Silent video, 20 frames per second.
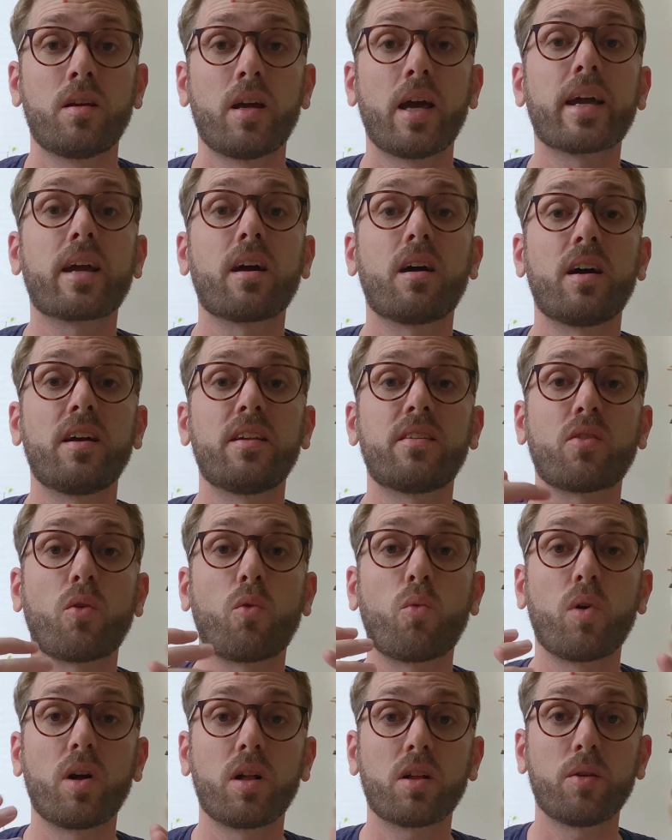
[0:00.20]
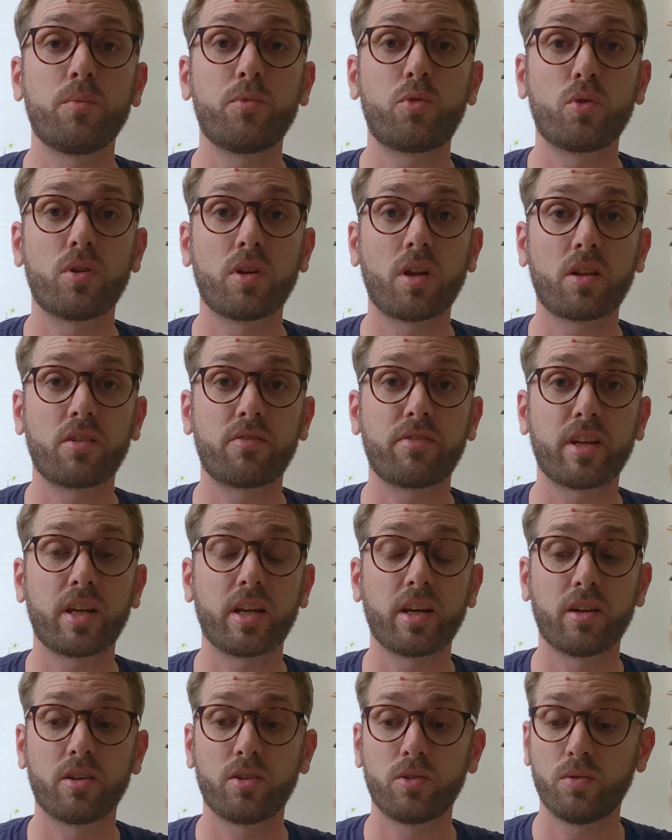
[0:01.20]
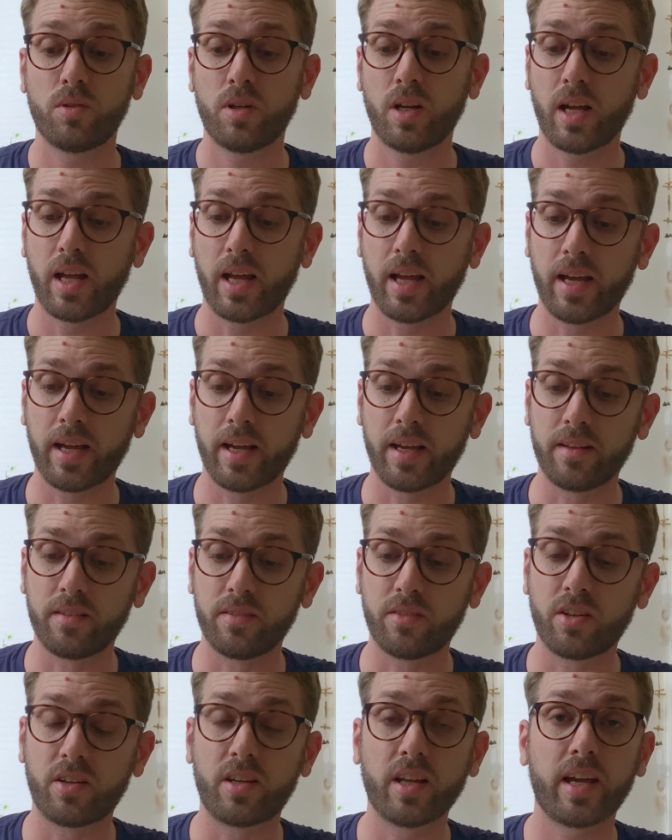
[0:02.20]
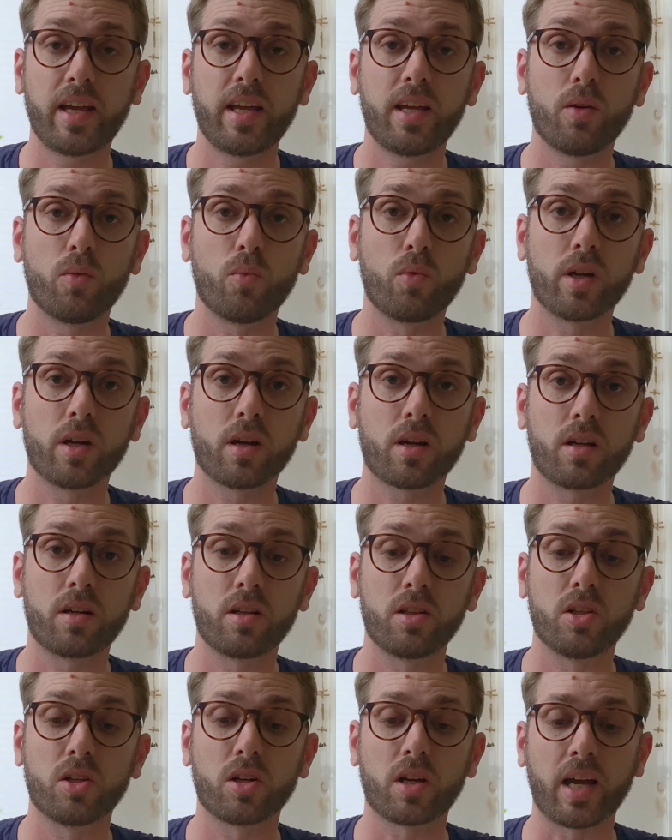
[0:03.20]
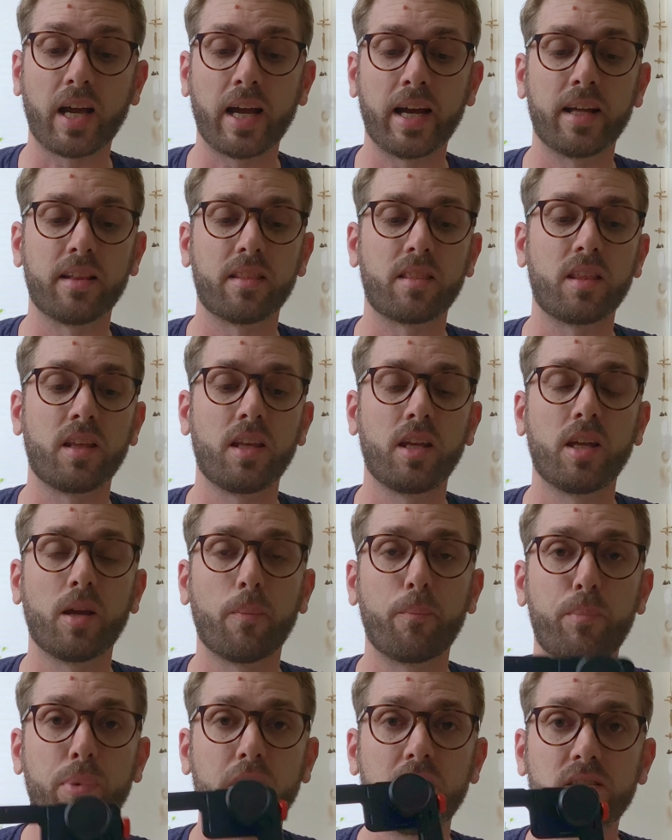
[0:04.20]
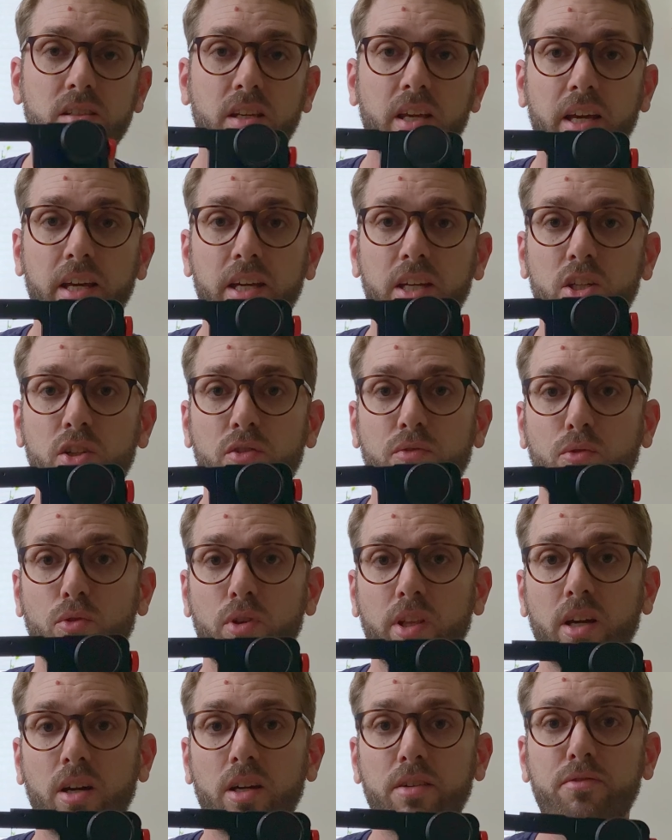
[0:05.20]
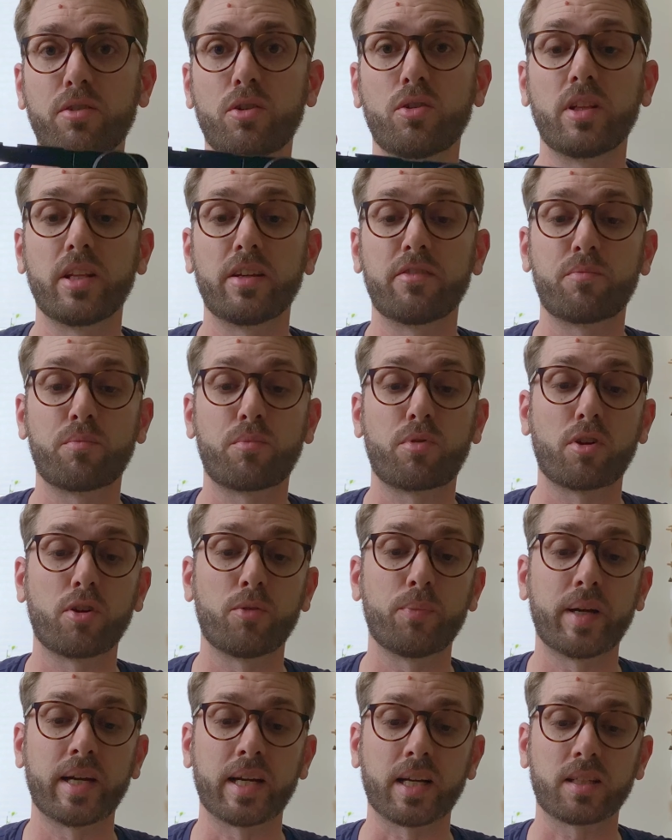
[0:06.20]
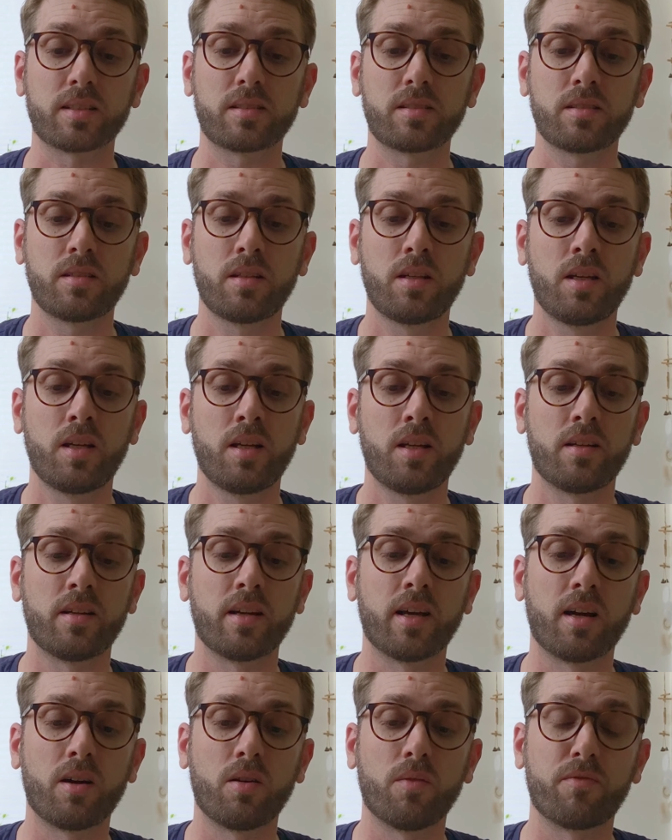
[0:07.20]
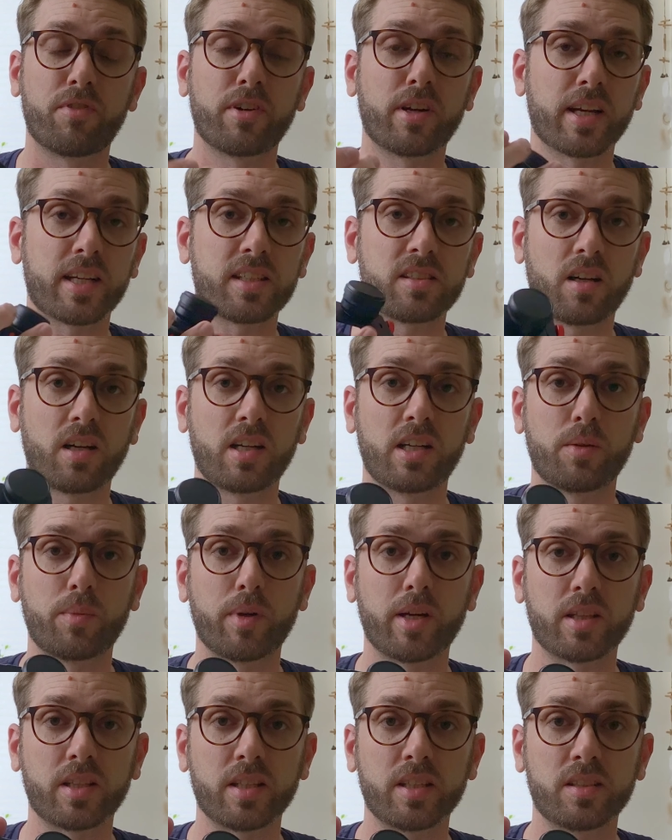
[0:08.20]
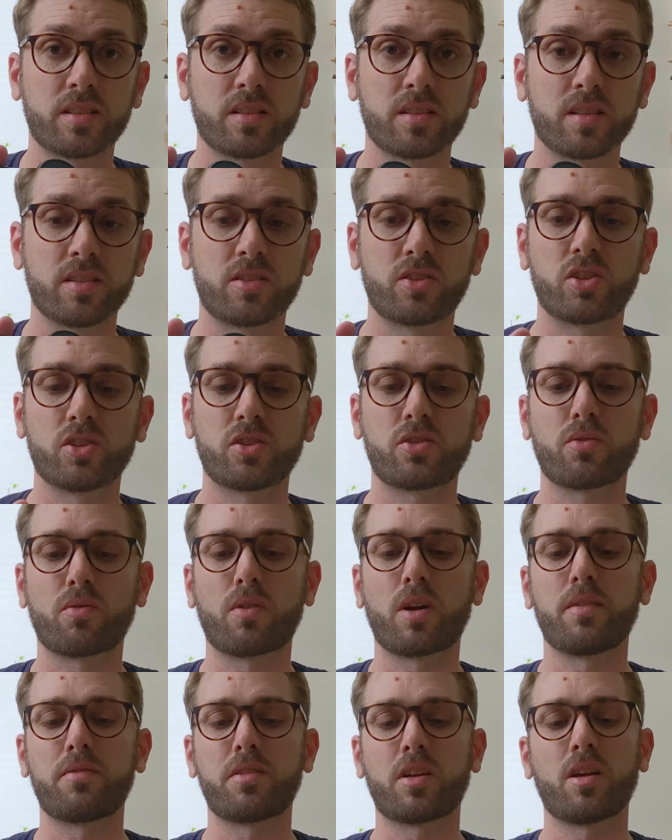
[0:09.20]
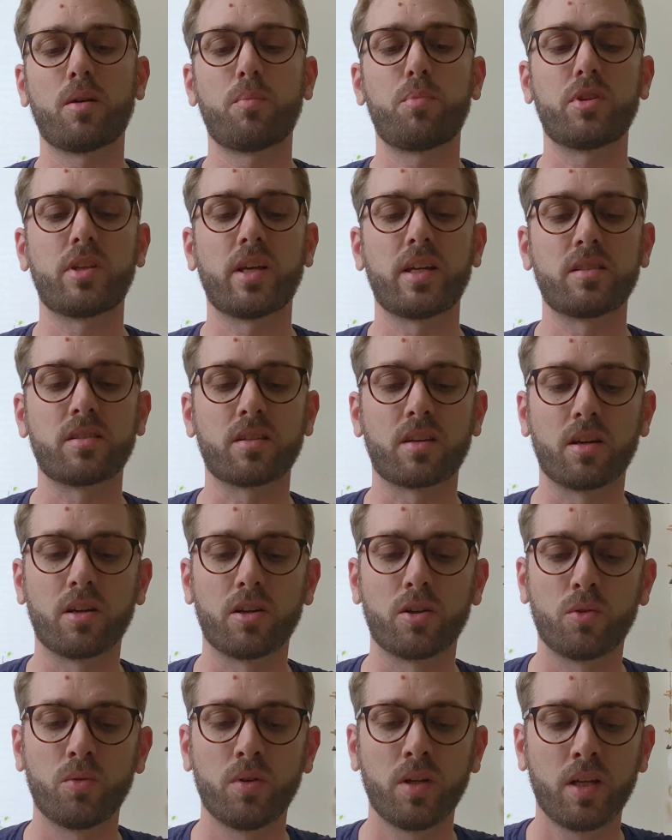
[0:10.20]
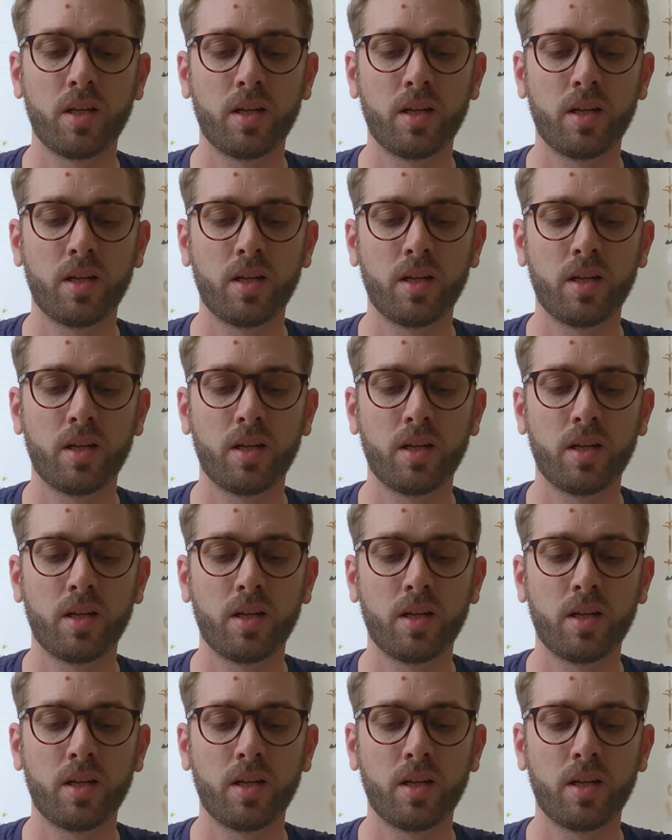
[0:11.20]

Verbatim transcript: Hey guys, welcome to another video, and today we are going to look at the Beastcage for the iPhone 11 Pro Max. Now, very excited about this. This just arrived a couple days ago.